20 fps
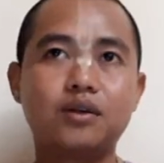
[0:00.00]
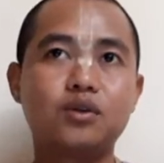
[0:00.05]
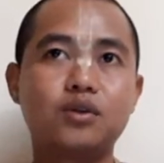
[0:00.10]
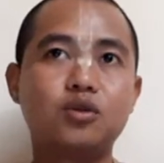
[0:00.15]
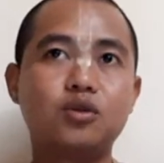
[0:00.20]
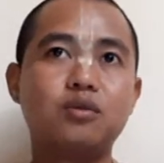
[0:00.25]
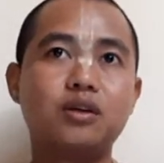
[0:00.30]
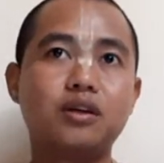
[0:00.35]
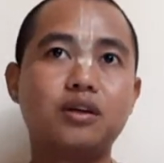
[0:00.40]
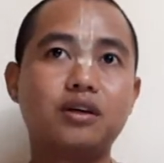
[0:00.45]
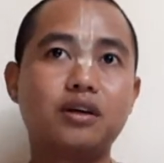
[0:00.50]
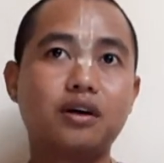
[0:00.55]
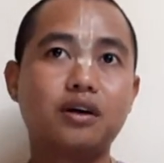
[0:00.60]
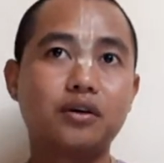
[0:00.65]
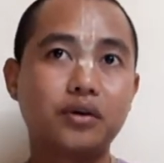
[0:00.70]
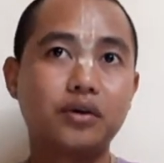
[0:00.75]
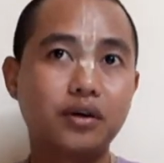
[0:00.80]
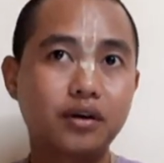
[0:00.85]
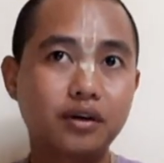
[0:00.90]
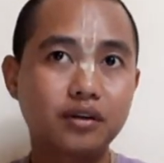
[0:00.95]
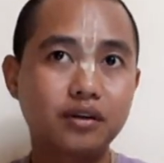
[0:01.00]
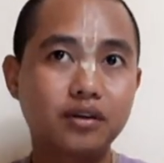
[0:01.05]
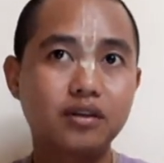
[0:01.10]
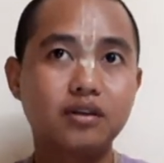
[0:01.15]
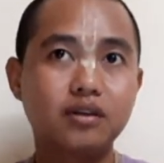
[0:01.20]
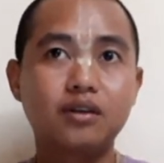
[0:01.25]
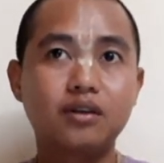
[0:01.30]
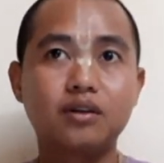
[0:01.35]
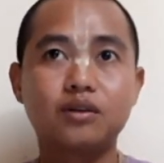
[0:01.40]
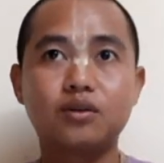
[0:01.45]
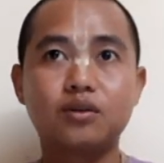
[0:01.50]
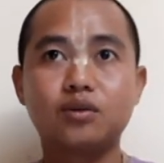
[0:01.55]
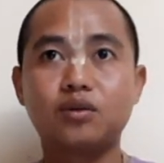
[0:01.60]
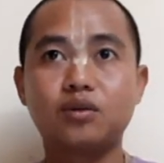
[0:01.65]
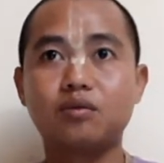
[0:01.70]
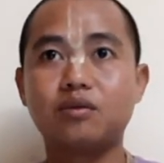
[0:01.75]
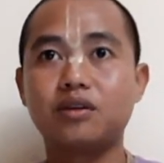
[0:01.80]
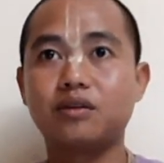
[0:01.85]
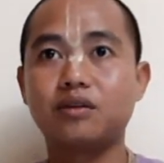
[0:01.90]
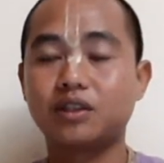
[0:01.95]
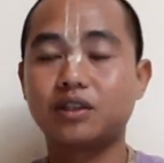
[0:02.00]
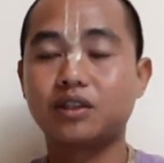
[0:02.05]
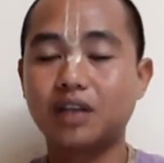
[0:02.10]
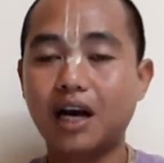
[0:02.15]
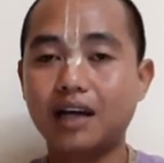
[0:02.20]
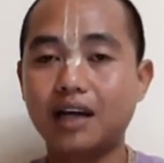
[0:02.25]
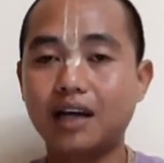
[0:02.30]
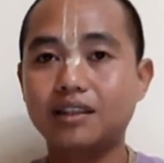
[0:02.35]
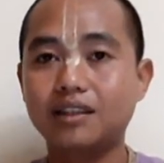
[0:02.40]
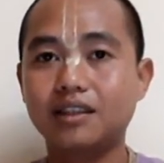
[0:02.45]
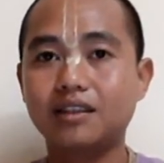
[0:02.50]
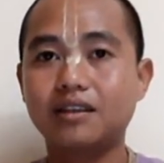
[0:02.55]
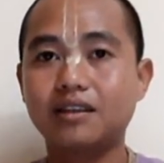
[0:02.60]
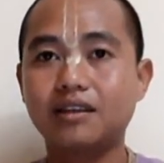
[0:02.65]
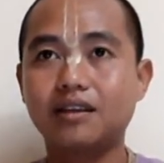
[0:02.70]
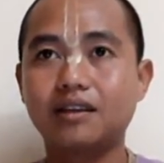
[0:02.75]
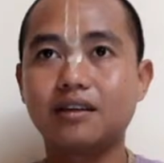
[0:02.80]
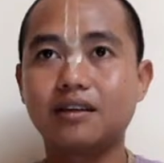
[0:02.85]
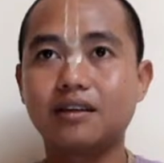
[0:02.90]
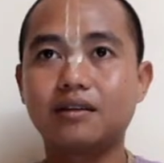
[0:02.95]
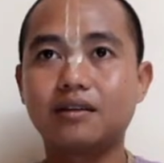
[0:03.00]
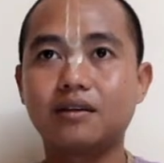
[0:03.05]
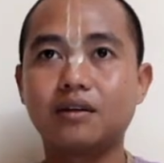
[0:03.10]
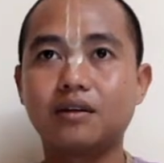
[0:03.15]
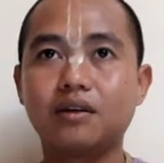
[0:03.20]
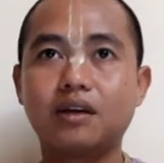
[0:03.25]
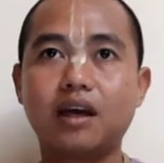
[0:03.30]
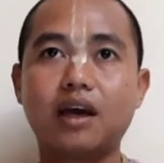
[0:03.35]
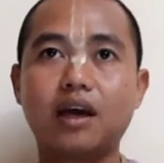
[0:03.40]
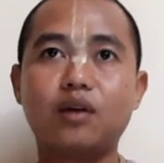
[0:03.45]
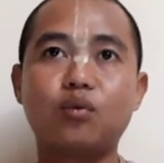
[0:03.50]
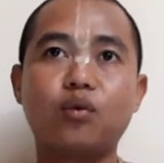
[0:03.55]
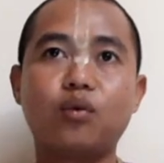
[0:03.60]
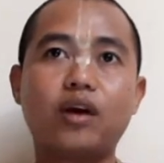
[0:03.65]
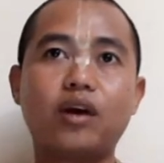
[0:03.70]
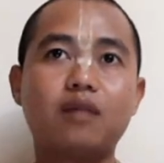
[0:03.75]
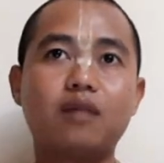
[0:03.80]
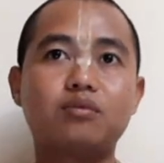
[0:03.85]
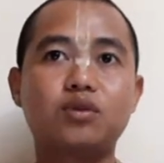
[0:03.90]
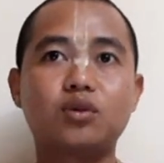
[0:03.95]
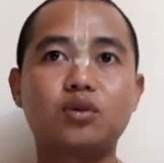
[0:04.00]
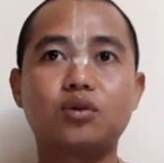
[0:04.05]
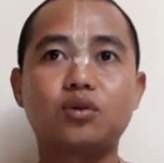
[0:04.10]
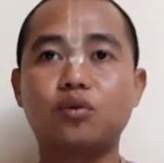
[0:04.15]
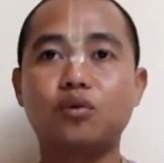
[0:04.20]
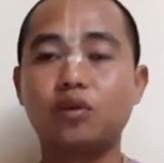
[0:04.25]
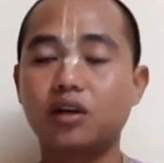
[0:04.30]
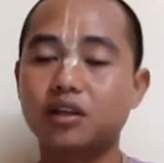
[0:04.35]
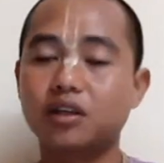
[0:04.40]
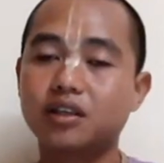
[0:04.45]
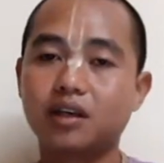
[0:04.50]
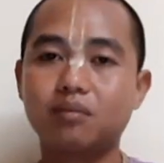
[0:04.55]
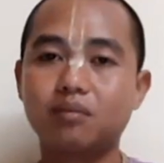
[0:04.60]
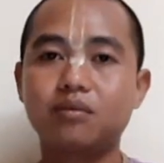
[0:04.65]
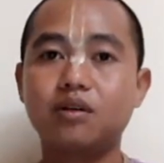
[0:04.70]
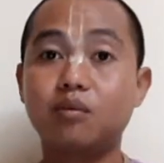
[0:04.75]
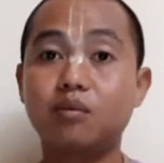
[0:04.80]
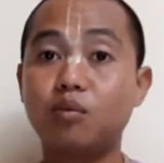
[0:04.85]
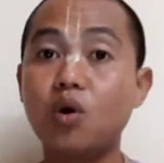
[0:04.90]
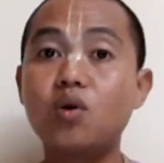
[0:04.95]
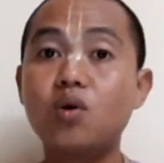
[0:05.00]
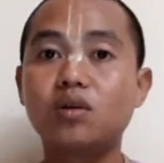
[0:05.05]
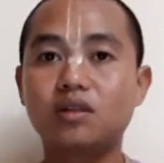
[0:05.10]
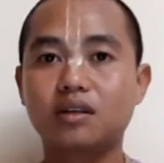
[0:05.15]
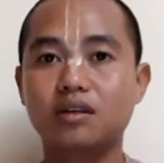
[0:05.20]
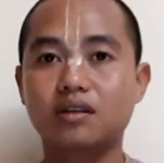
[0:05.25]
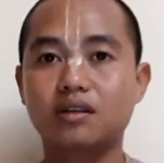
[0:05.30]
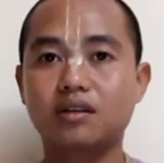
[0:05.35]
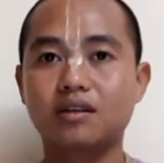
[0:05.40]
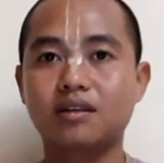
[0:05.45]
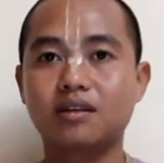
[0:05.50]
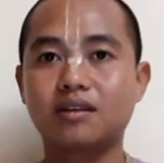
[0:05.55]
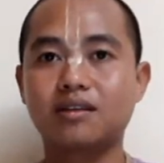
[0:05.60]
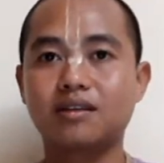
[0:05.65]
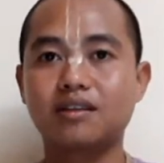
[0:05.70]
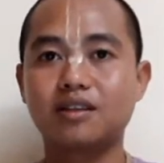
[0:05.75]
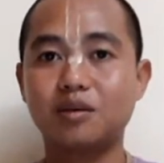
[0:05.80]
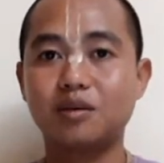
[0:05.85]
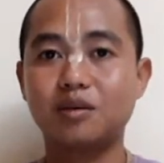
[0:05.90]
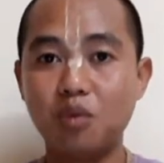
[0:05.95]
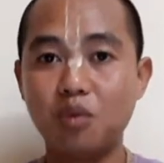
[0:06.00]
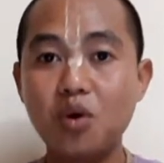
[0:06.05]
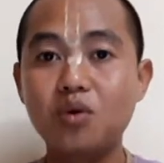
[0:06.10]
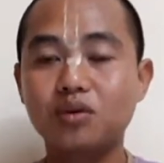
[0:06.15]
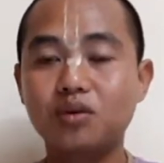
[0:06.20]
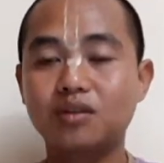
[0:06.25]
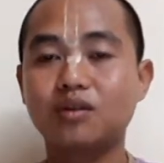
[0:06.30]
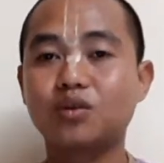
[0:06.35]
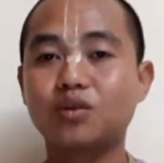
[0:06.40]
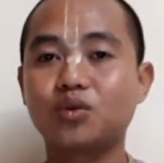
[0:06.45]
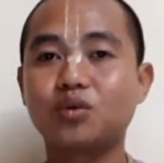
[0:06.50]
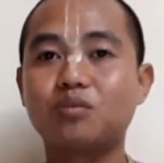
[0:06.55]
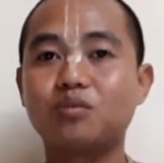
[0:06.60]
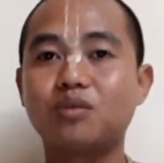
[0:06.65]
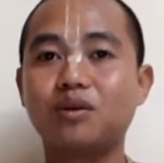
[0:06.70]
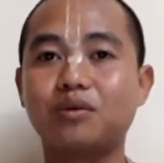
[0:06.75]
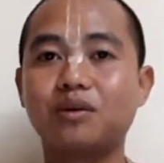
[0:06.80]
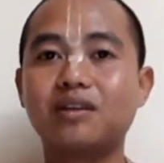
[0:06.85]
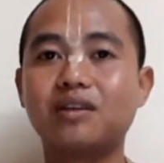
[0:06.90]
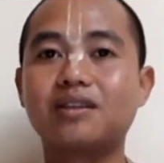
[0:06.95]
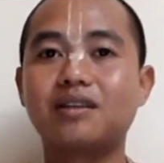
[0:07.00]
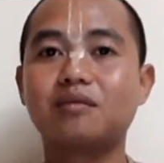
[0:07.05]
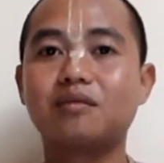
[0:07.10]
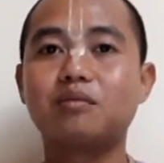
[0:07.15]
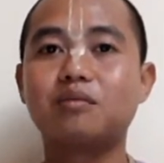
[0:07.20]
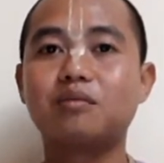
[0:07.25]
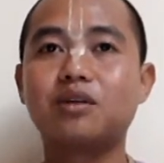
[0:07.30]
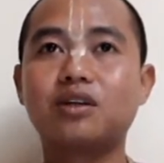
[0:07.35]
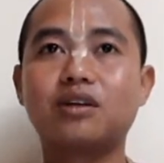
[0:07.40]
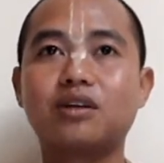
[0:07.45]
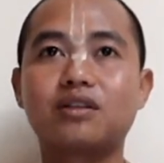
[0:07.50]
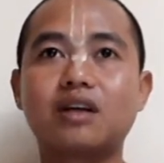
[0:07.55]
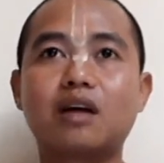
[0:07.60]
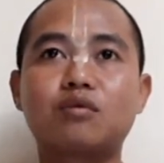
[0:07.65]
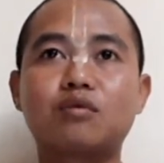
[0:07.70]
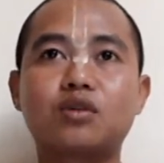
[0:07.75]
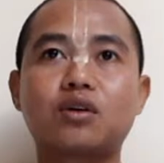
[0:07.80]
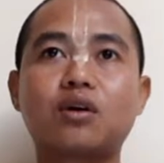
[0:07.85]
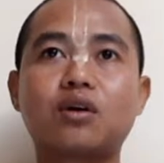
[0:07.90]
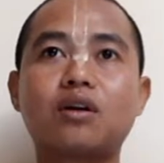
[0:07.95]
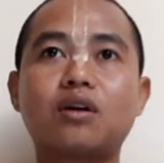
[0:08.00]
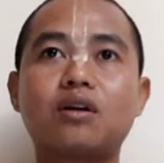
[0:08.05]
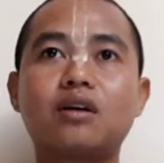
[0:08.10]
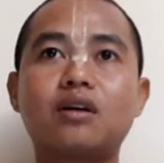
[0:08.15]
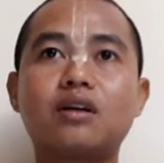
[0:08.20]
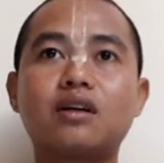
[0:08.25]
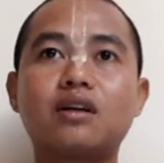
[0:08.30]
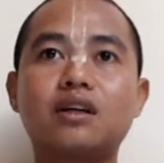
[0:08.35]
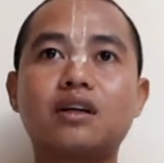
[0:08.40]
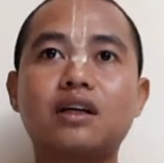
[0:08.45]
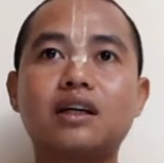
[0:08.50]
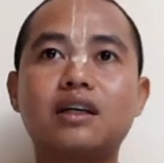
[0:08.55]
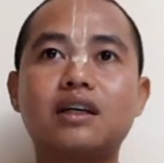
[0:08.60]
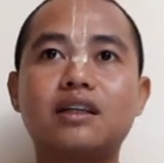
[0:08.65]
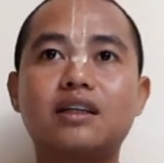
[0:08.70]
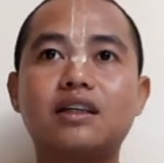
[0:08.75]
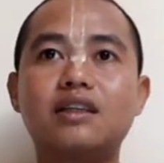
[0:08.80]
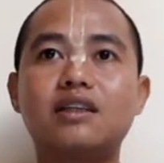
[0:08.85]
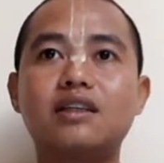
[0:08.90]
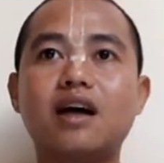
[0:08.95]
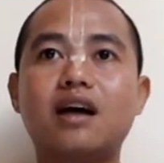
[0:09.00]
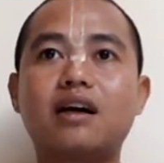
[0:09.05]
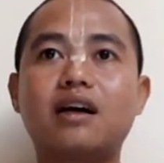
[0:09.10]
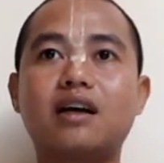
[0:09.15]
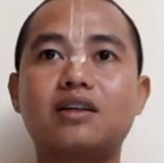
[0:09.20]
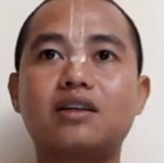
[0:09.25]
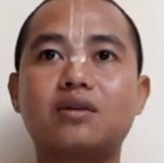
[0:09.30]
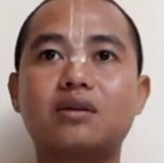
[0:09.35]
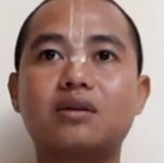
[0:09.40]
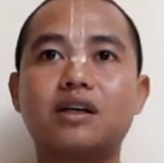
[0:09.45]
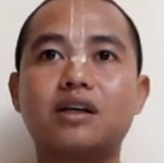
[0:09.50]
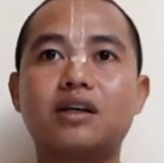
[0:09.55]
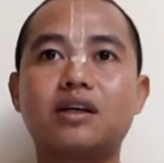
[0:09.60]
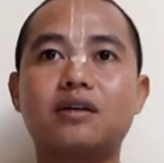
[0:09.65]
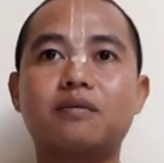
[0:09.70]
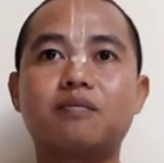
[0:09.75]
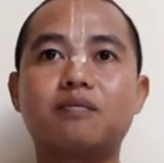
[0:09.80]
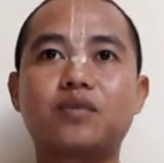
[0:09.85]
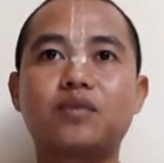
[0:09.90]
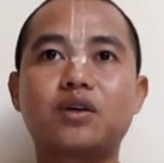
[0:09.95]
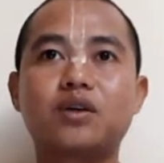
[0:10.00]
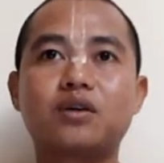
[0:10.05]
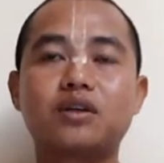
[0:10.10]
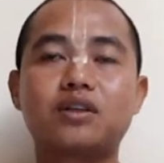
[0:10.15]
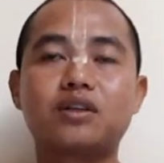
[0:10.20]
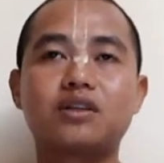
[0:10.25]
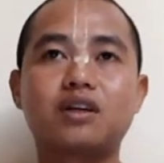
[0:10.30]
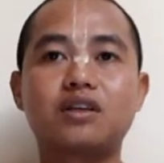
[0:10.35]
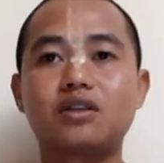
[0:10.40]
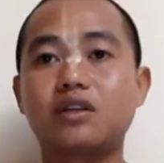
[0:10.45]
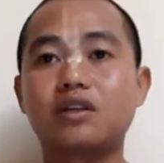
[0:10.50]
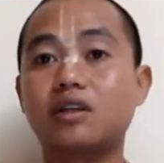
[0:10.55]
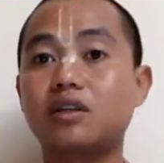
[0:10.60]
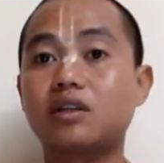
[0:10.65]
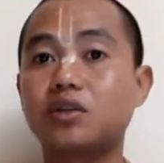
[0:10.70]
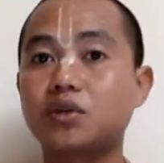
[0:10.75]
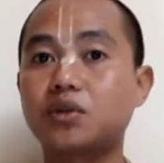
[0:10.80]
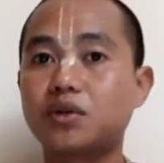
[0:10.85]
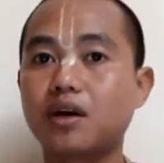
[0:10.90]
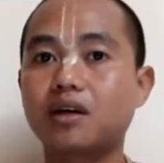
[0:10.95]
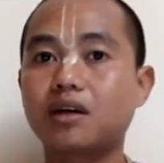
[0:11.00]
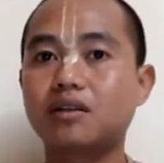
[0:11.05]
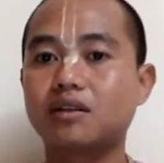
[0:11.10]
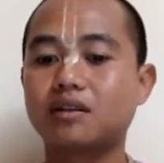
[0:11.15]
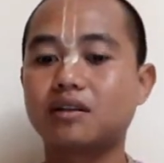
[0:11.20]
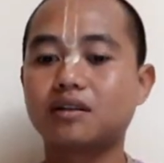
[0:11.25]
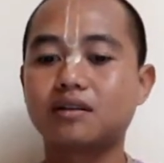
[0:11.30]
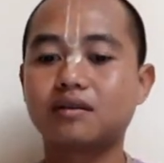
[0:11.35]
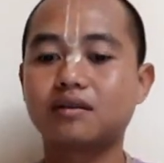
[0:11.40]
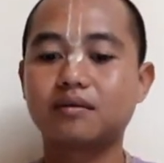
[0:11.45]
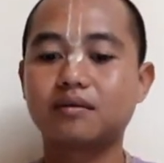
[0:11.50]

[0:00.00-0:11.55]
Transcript: to be heard, to be recited, and we have to worship the book. The books should be worshipped because after all, these are actually Krishna's instruction.